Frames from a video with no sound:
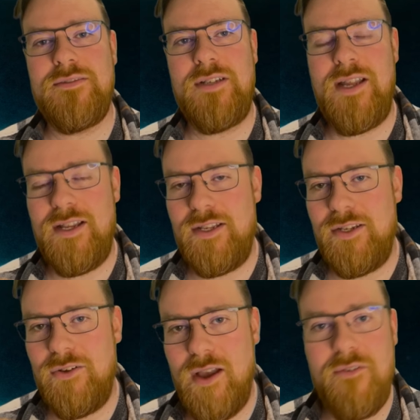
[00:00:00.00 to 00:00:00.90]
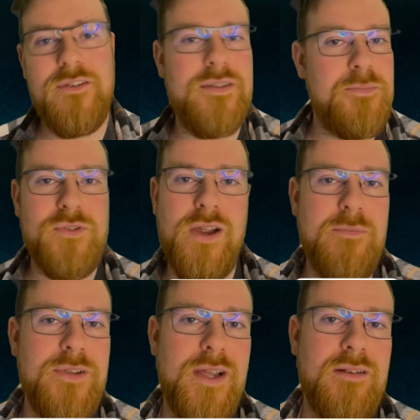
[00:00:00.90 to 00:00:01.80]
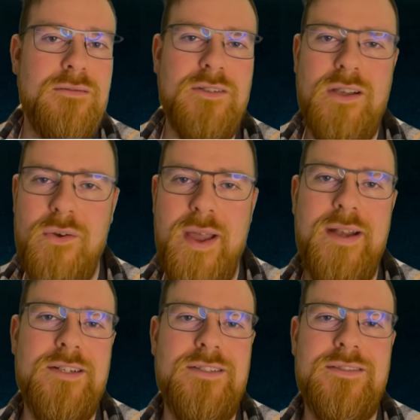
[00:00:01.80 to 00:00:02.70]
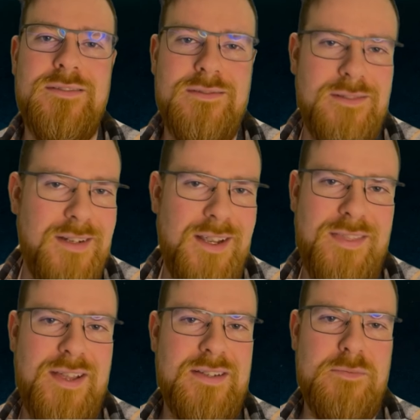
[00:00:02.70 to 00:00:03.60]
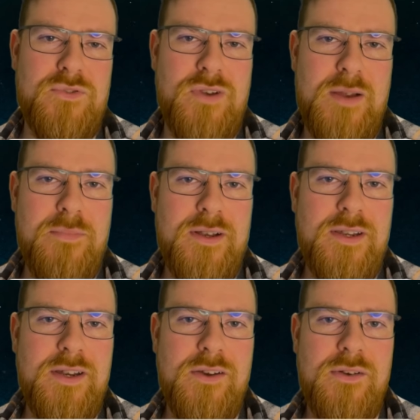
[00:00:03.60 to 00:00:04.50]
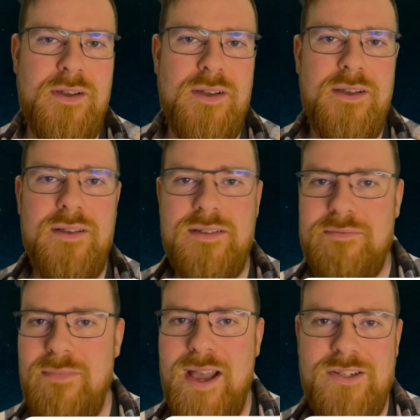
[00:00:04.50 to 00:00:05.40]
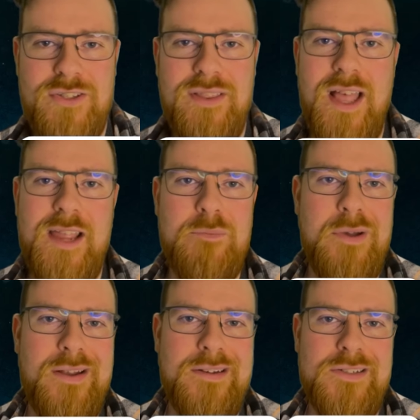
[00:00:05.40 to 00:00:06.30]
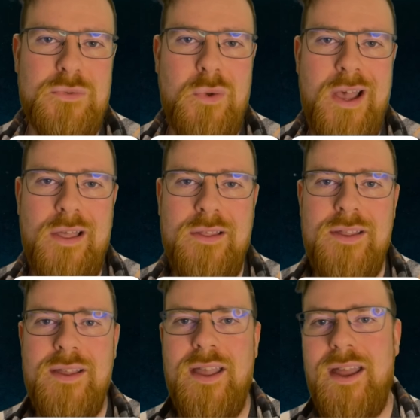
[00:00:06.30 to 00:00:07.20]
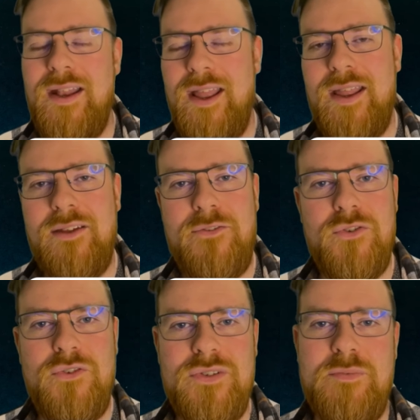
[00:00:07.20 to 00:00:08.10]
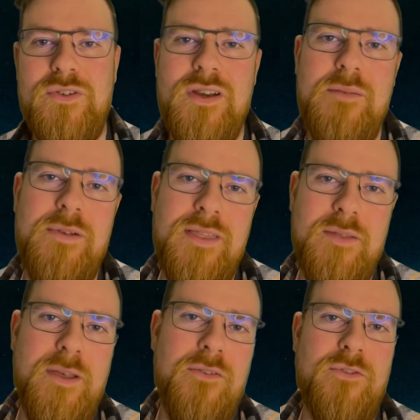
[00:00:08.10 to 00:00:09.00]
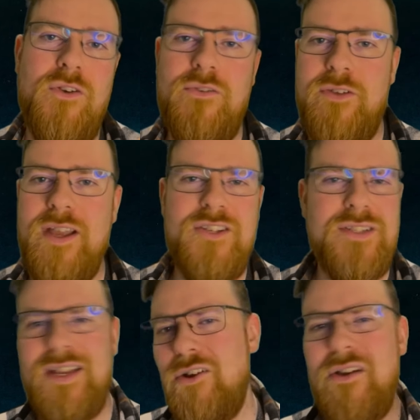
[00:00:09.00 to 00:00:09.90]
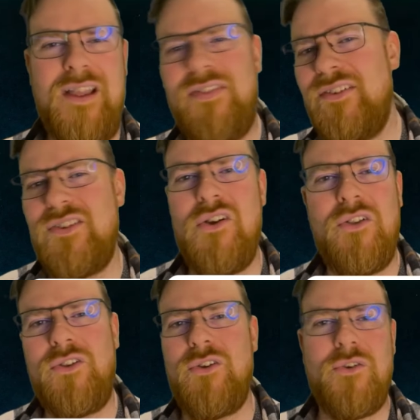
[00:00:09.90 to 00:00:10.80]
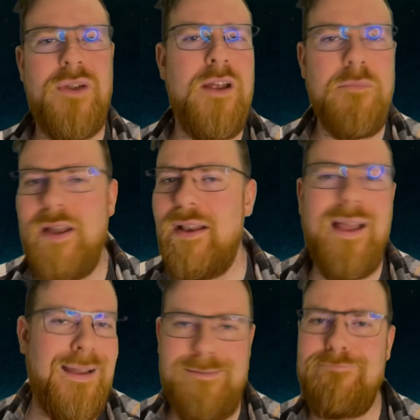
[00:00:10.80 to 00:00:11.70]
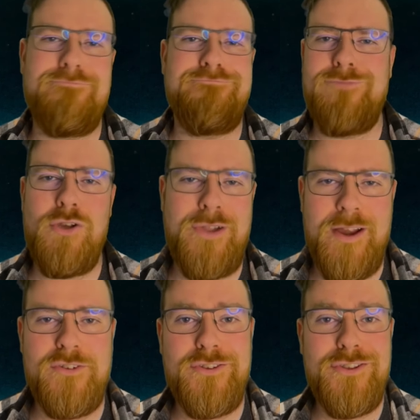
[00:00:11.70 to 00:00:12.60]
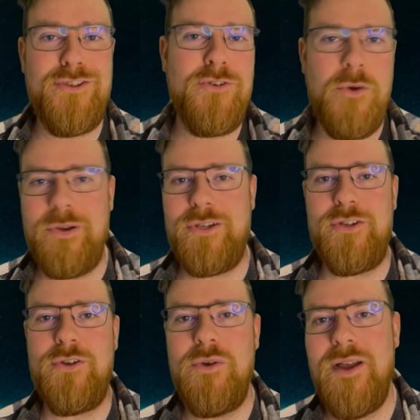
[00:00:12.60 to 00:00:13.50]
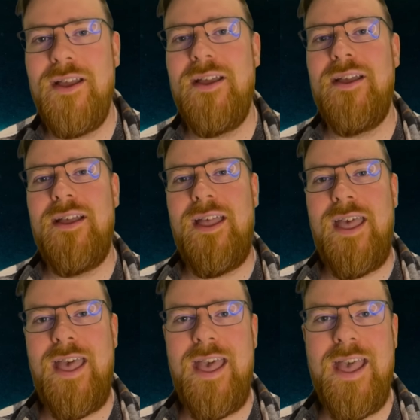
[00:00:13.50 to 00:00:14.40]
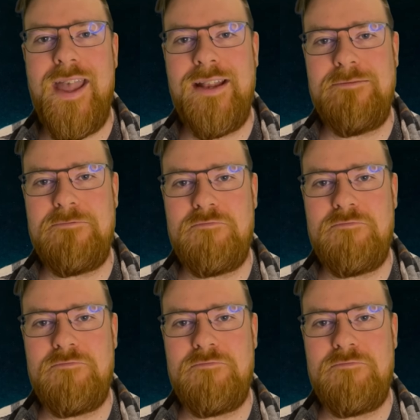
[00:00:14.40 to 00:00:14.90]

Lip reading: and you haven't subscribed yet, go ahead and hit that subscribe button, you know, smash the like button as well. And hey, if you do subscribe, hit the bell for notifications. I know I got this all turned around, but who cares? You know what to do. And